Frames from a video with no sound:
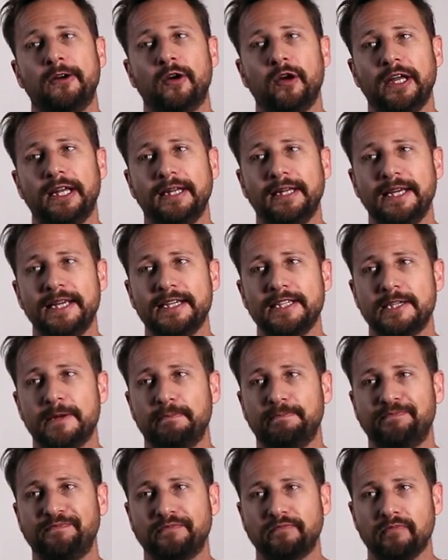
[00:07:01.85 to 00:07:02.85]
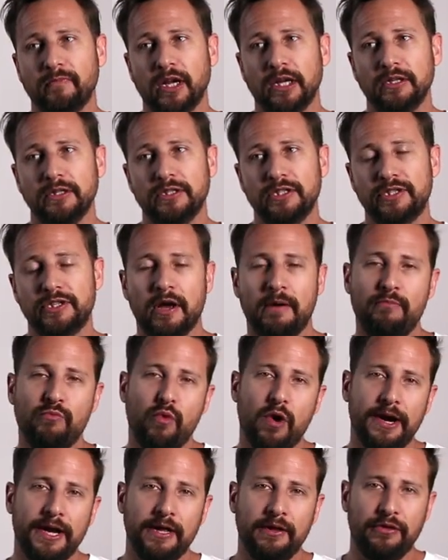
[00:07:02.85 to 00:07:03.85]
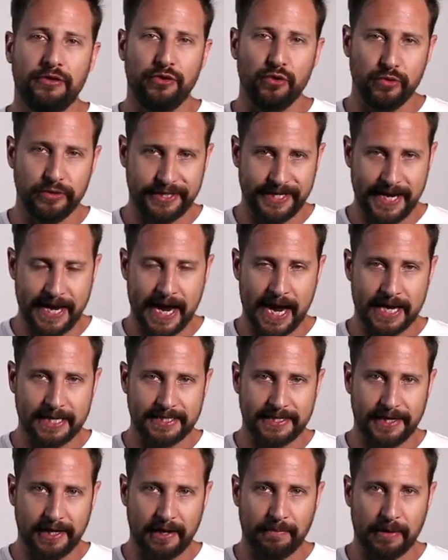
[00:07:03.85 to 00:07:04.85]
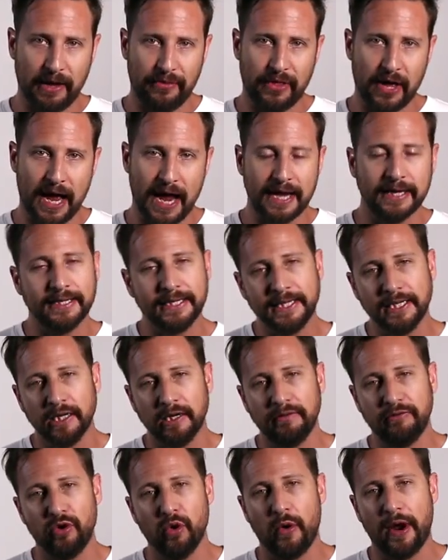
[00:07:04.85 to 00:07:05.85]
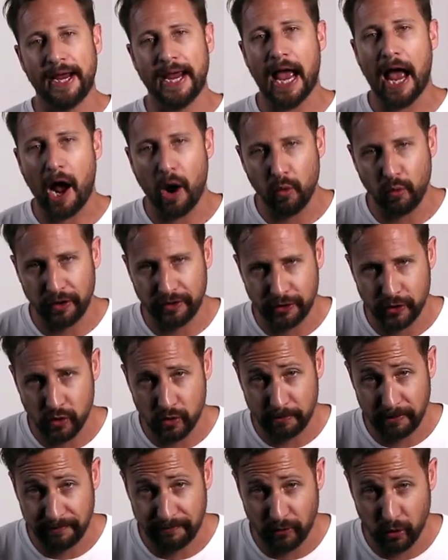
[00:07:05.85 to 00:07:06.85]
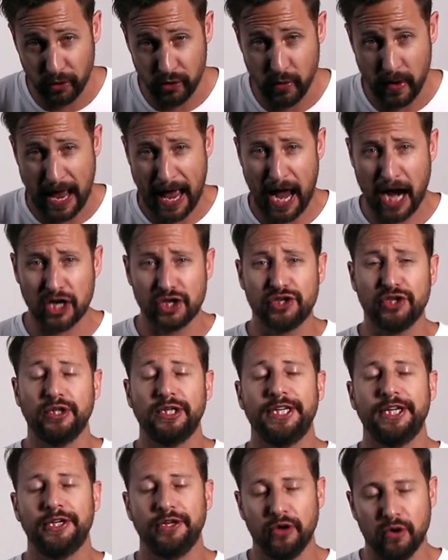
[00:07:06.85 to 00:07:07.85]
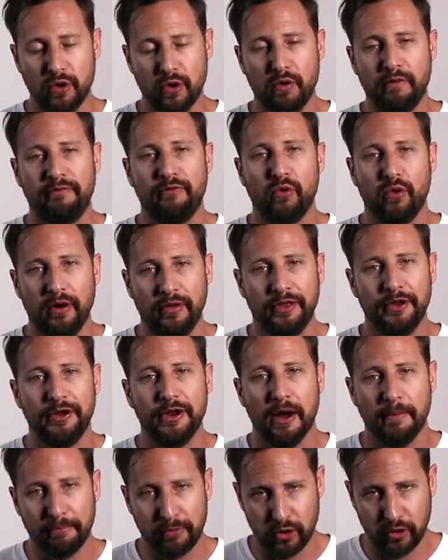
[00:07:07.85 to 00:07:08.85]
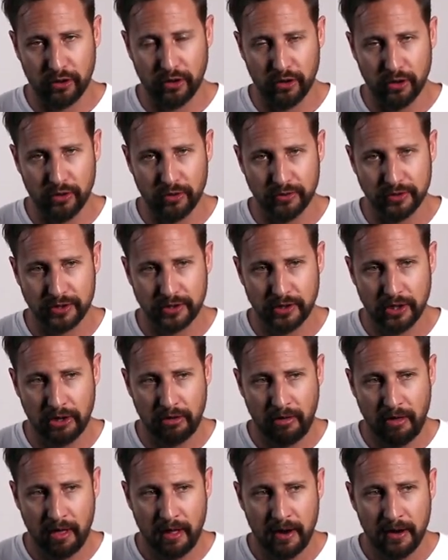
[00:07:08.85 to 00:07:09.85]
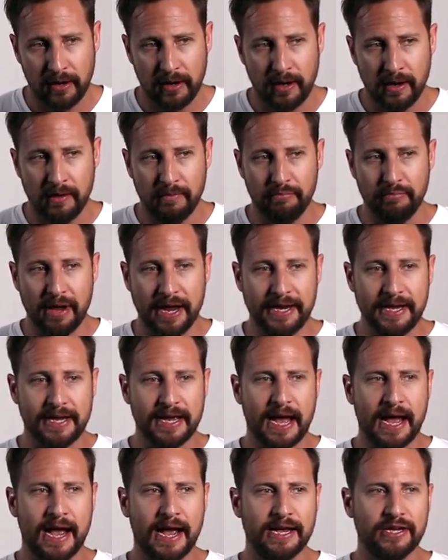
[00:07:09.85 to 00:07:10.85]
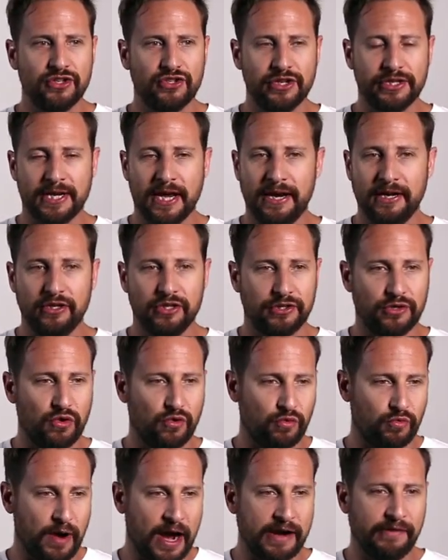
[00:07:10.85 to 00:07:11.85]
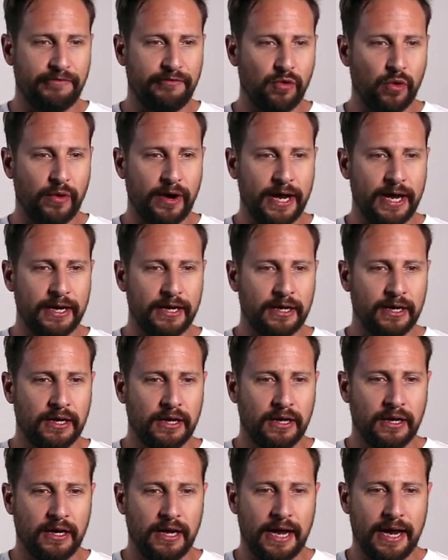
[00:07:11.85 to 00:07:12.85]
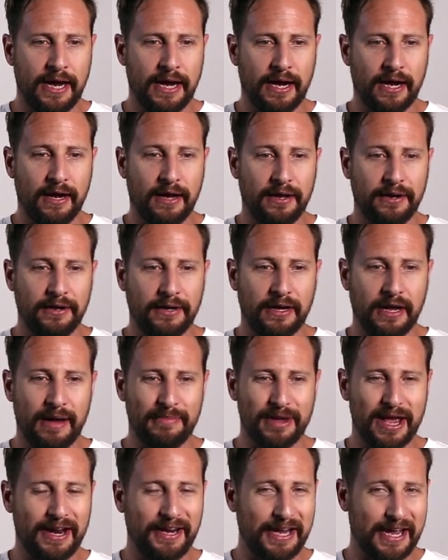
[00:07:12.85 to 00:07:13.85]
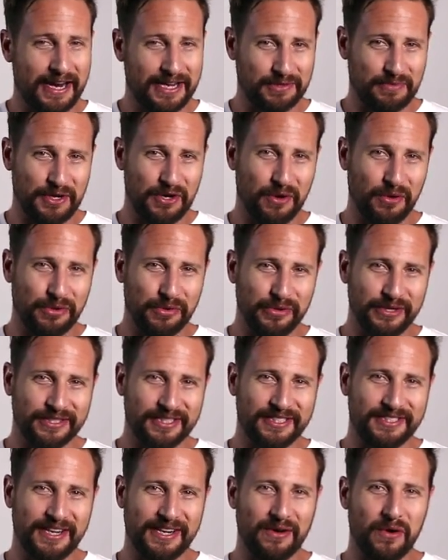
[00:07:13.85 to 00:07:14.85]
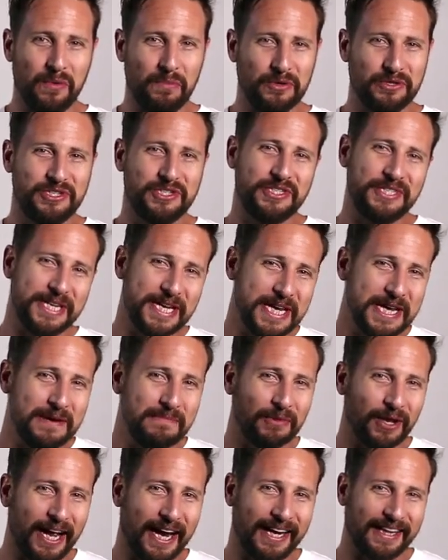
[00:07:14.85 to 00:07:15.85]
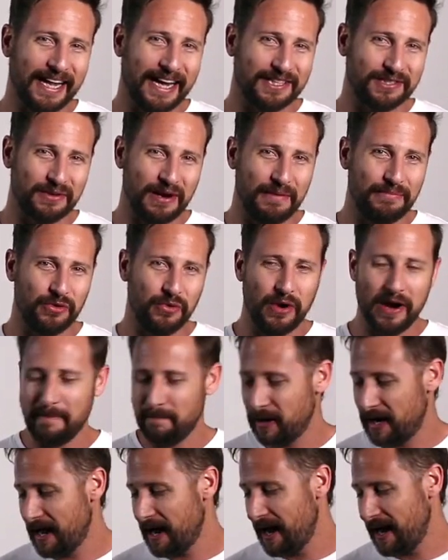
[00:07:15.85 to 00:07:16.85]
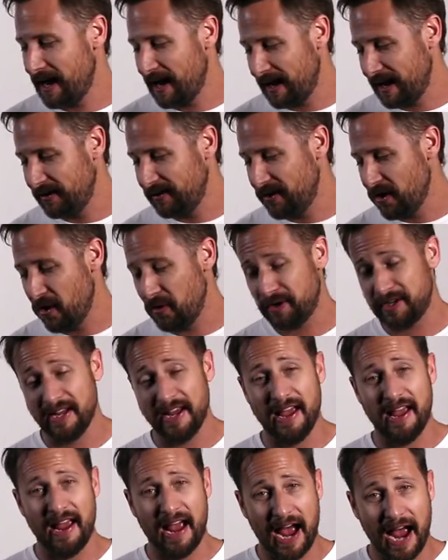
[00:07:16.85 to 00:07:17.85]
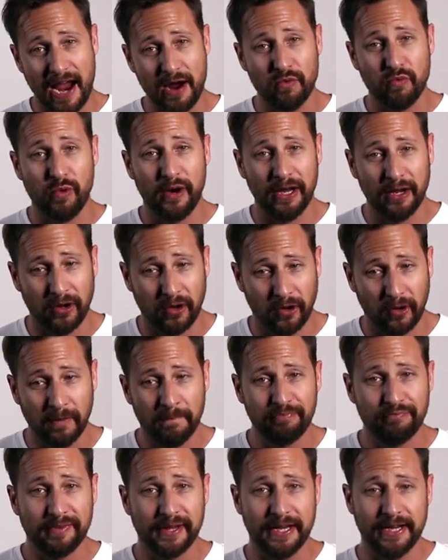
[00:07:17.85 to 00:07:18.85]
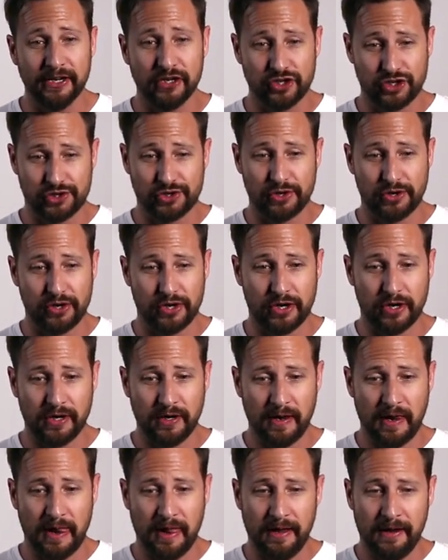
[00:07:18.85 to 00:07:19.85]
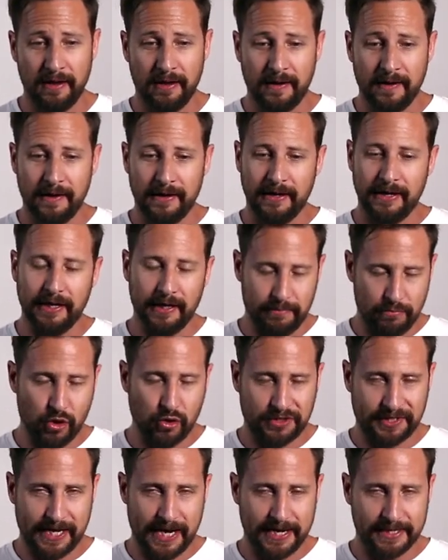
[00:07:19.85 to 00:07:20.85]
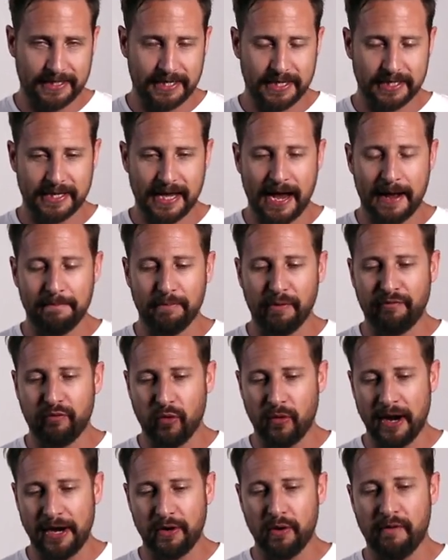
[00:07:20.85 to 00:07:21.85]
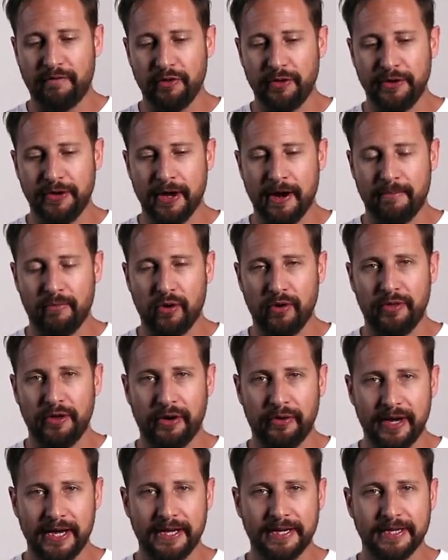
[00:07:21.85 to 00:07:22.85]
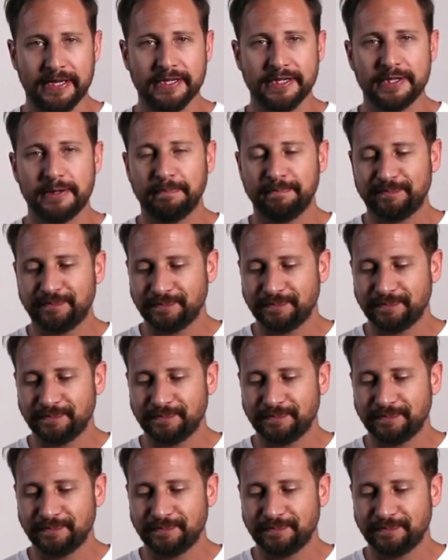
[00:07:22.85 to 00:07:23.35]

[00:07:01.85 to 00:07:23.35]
her at least somewhat enthusiastic about the idea of going out with you before you actually go for the number close. Many guys just go right for it. And again, as we go through this, it's going to almost seem like that's what I'm doing. But note, I will ensure in most cases that before I go for the number, there is,